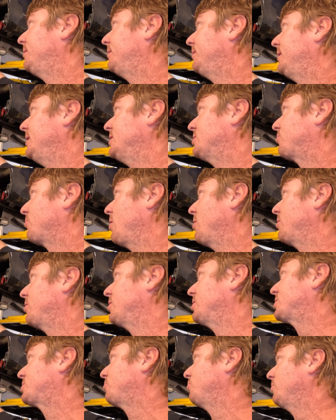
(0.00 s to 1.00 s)
these
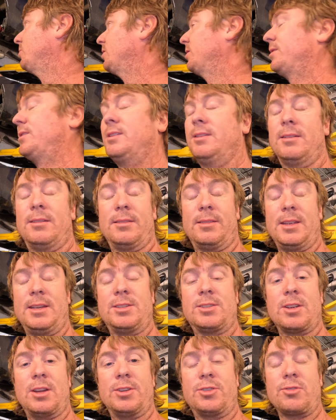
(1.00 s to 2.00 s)
rotors or
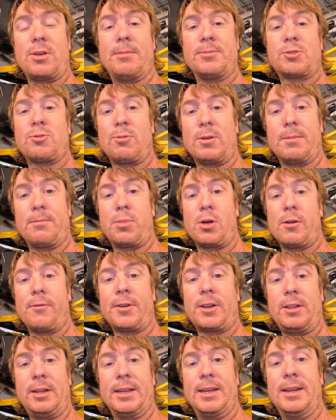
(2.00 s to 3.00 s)
these drums weren't
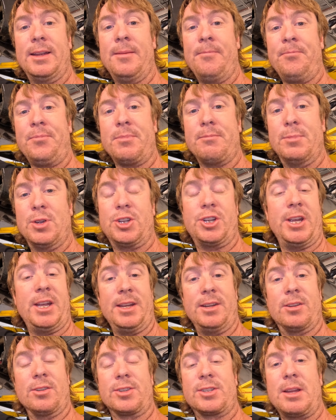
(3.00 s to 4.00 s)
perfectly
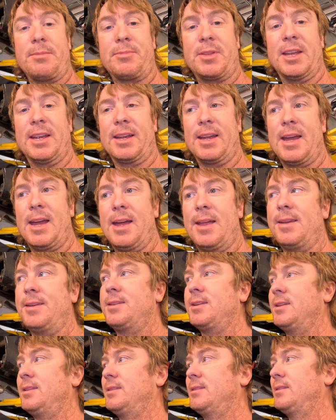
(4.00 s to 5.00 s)
machined or something,
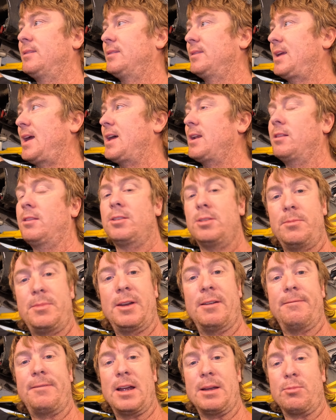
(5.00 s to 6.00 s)
and they had a little
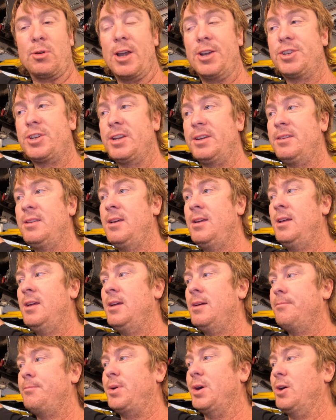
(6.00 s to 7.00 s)
bit of vibration.
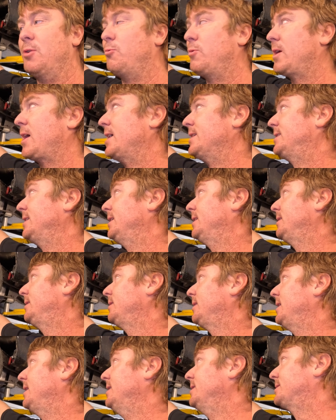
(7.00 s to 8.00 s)
But what I
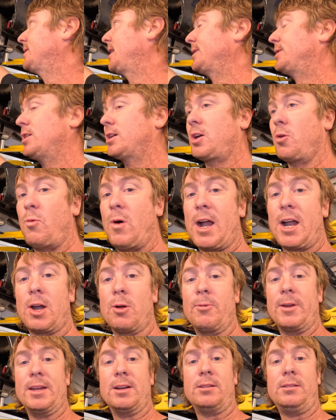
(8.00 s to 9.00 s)
did is I took a wire
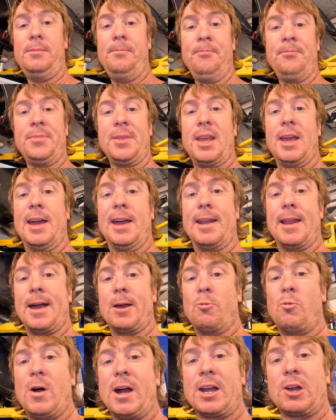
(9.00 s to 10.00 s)
wheel and I
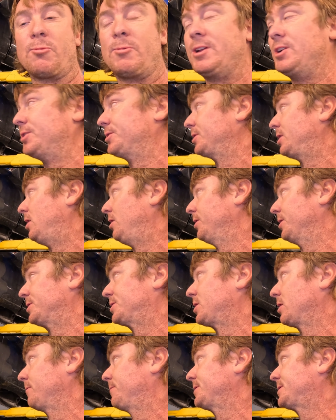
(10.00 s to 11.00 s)
wire wheeled all the
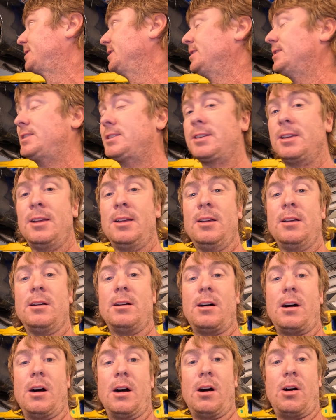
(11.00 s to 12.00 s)
surfaces,
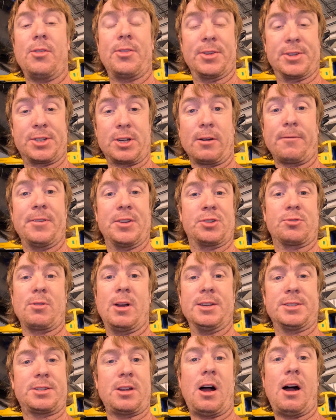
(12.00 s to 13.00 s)
all the surface
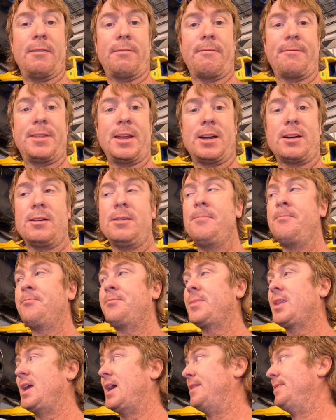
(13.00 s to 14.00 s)
rust off of there,
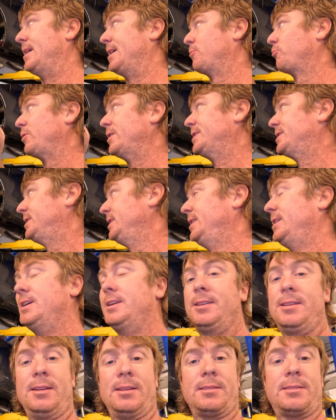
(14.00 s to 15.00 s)
and then
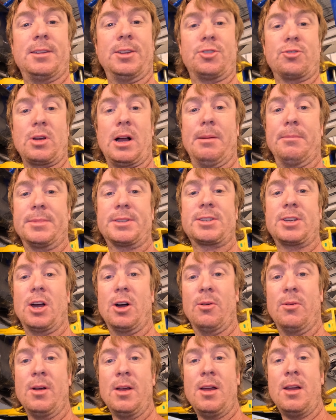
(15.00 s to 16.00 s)
reseated the drums.
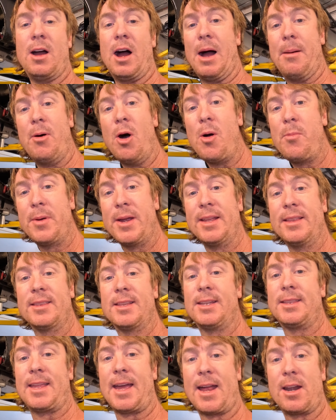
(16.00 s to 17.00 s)
So I'm hoping
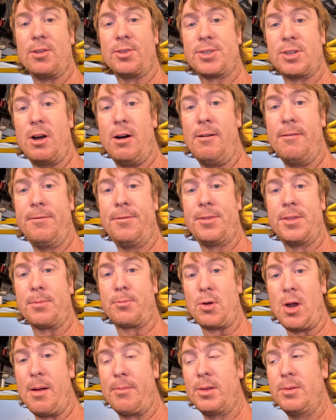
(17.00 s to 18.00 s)
that that'll solve the
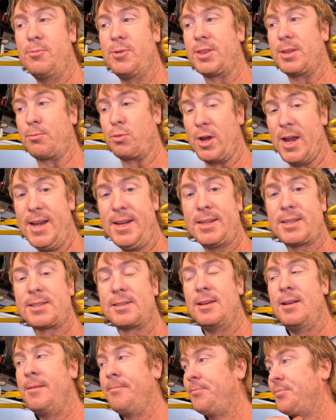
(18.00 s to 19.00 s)
problem with the brakes.
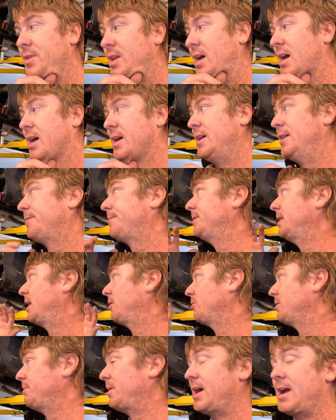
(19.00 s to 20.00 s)
If
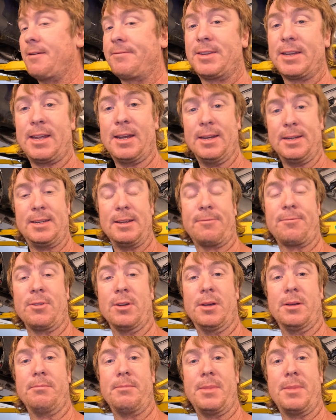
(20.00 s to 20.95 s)
not, we might have to get a different